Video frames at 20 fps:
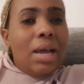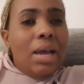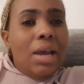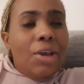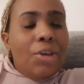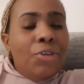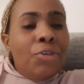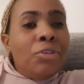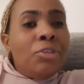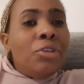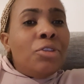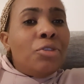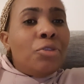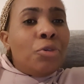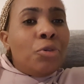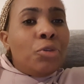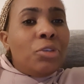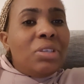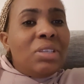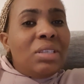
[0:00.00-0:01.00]
using
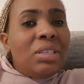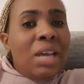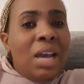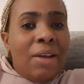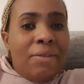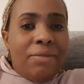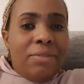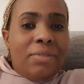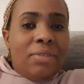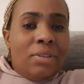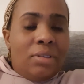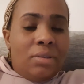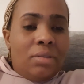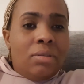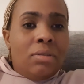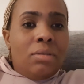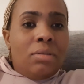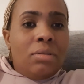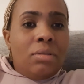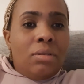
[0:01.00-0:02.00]
those stuffs
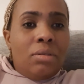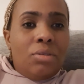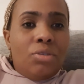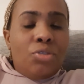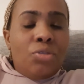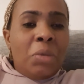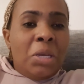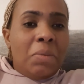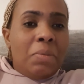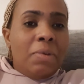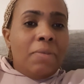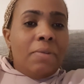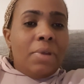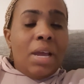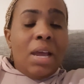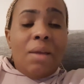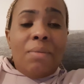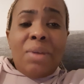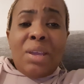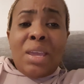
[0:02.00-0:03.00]
to make me feel,
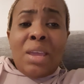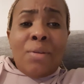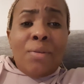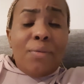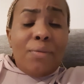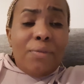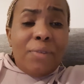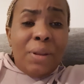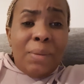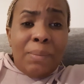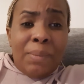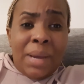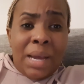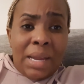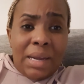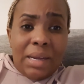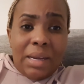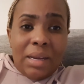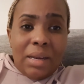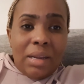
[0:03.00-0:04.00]
I cannot feel
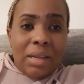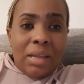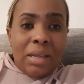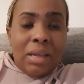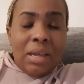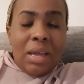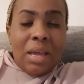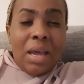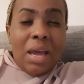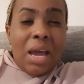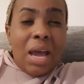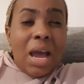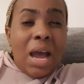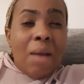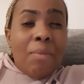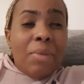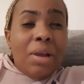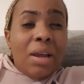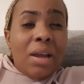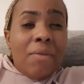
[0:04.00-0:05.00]
bad.
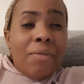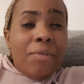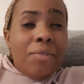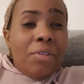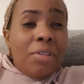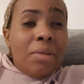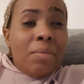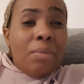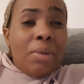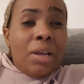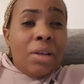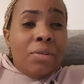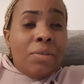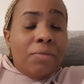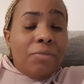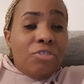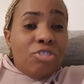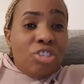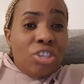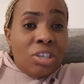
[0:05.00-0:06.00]
I'm covered with the blood of
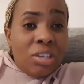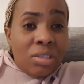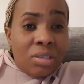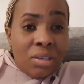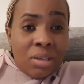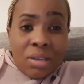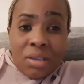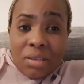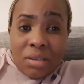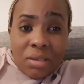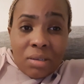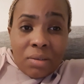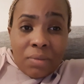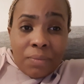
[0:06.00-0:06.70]
Jesus.